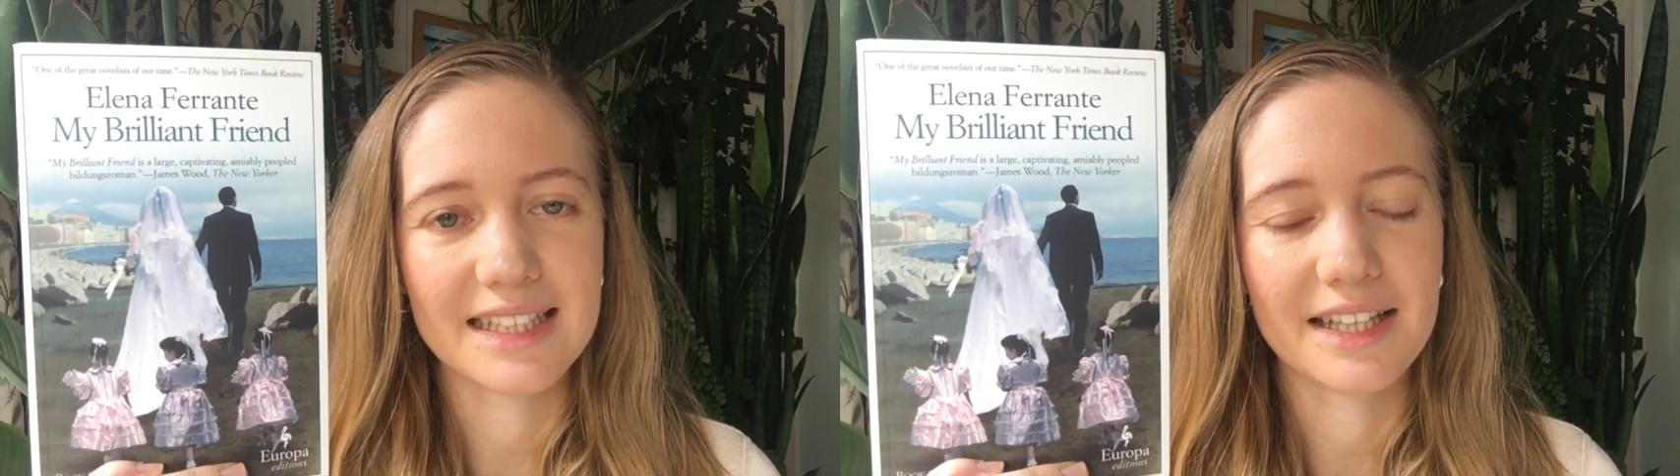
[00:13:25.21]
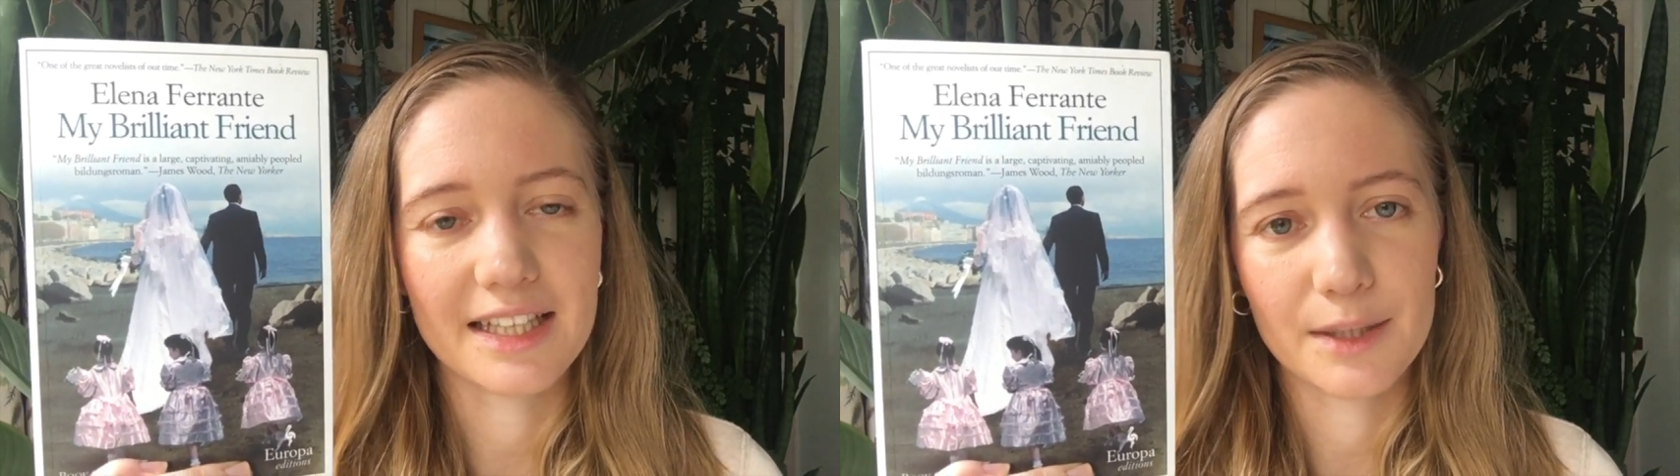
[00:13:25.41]

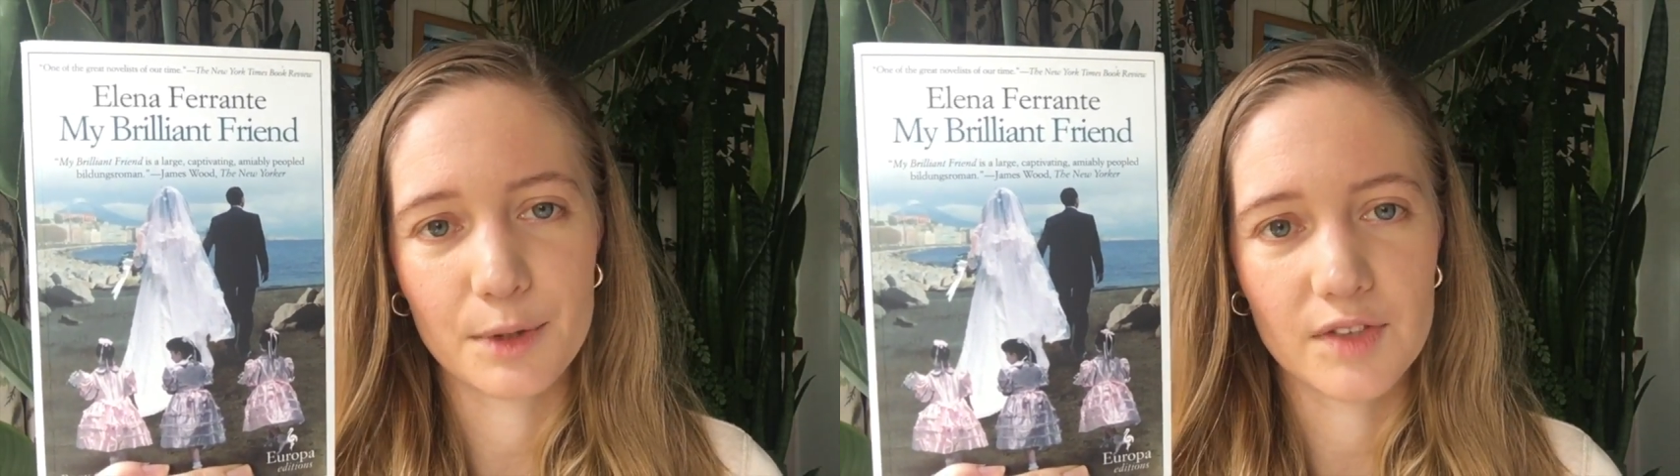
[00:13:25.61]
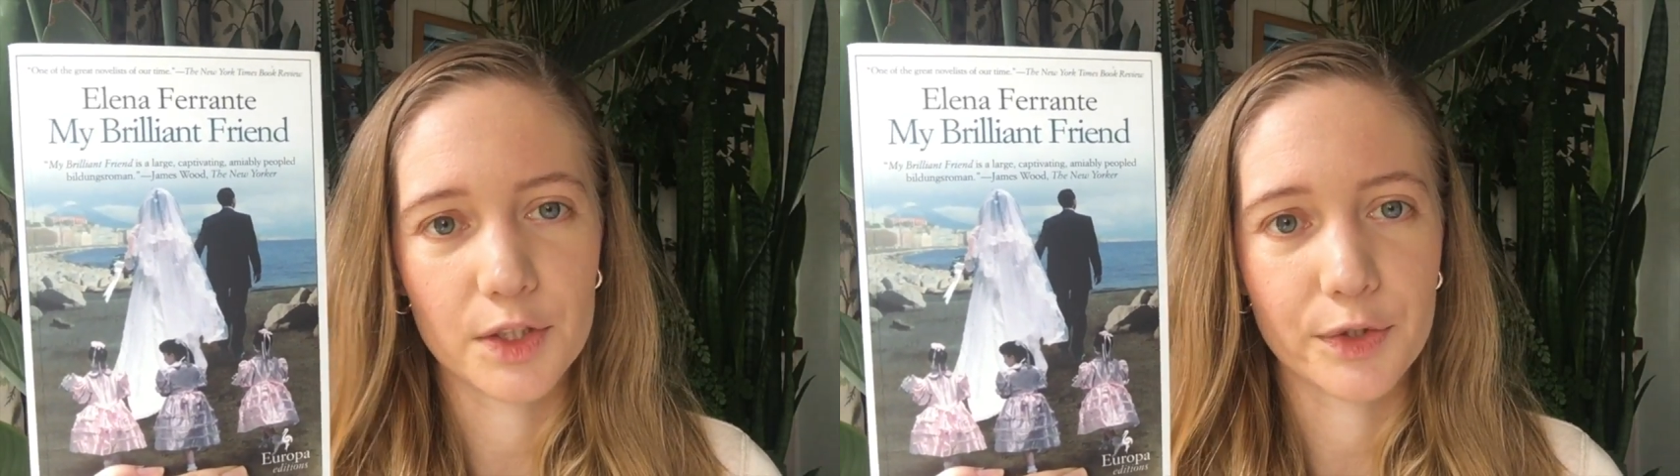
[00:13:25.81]
I think I would
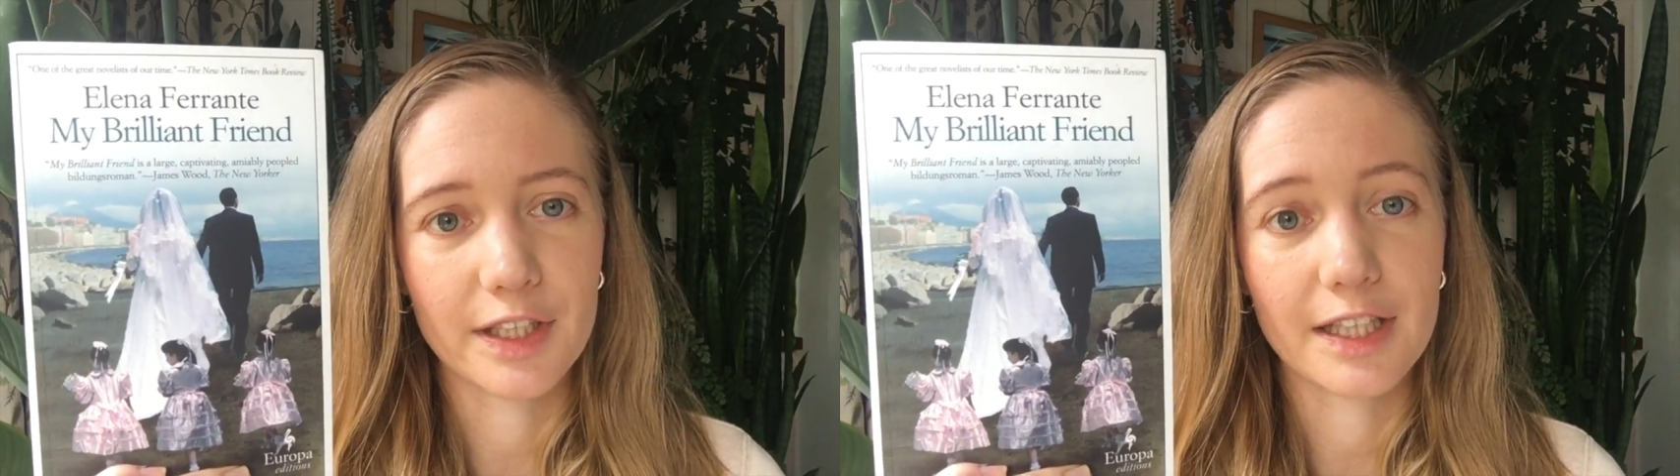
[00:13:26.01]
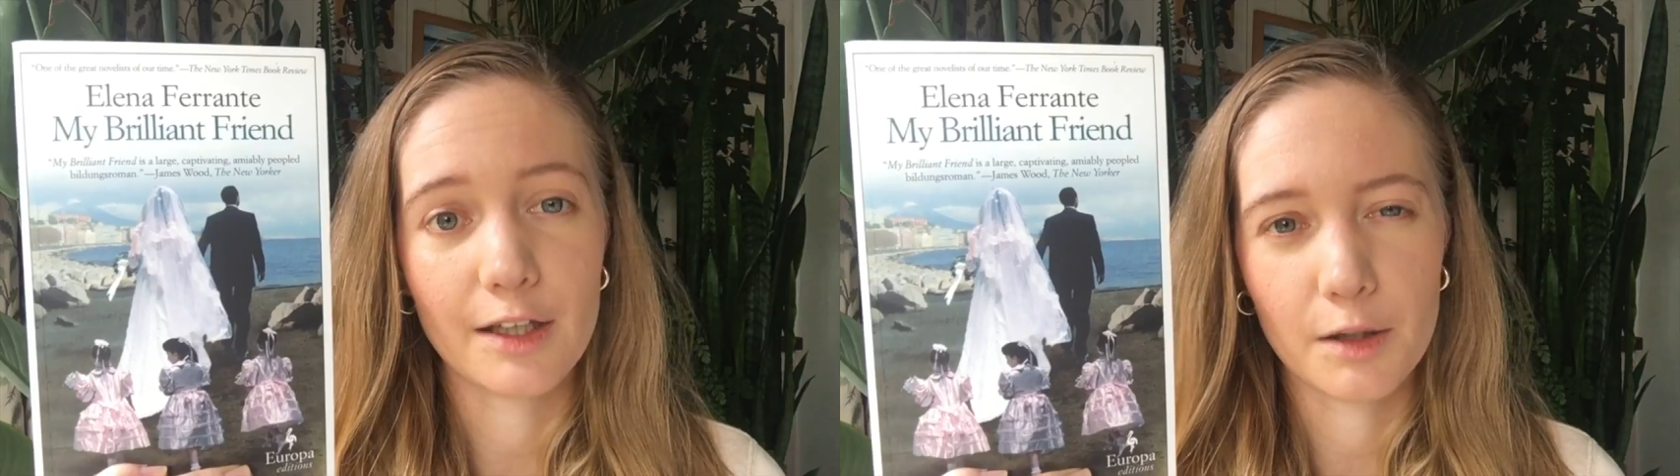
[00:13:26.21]
have enjoyed
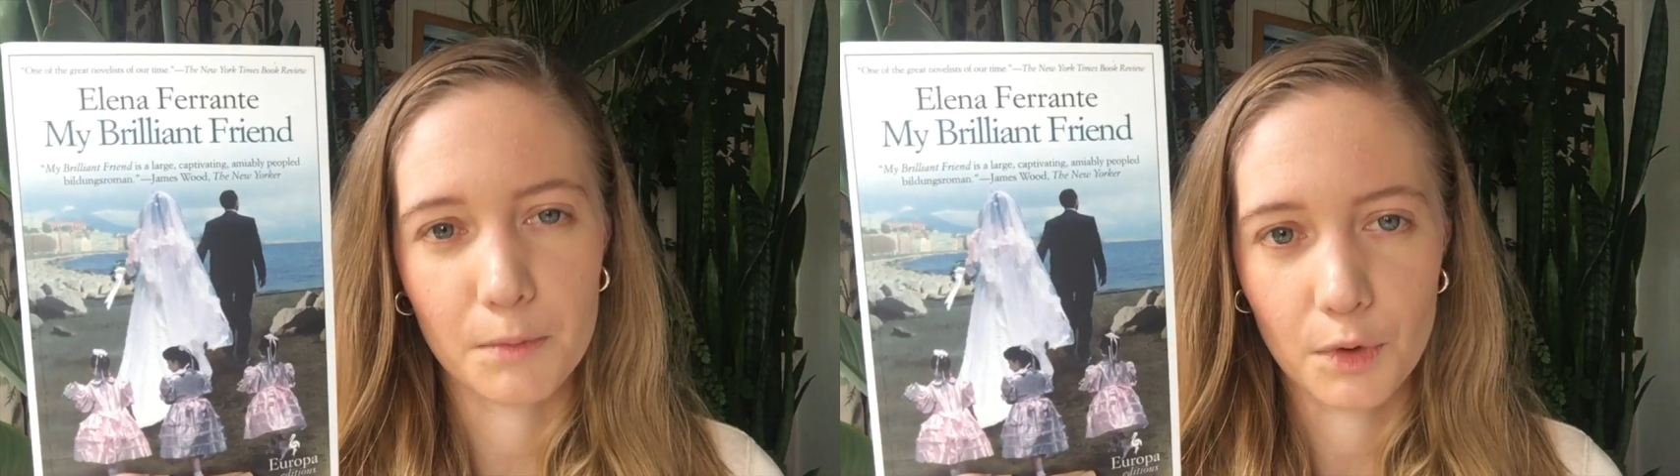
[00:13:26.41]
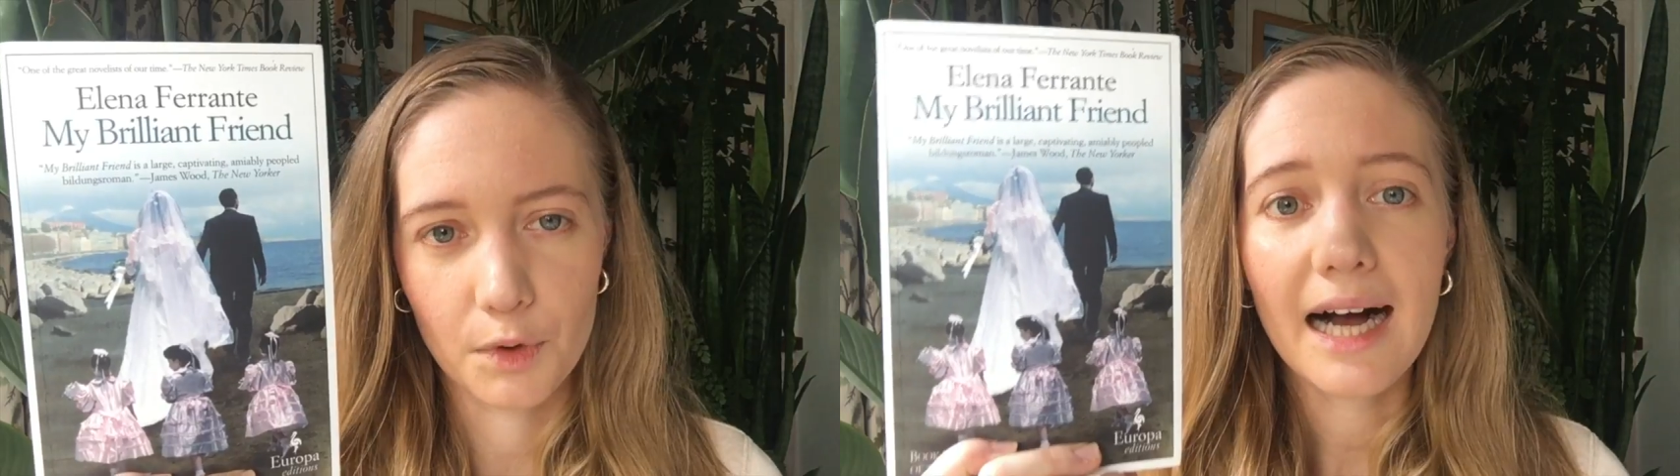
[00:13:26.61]
it a lot more.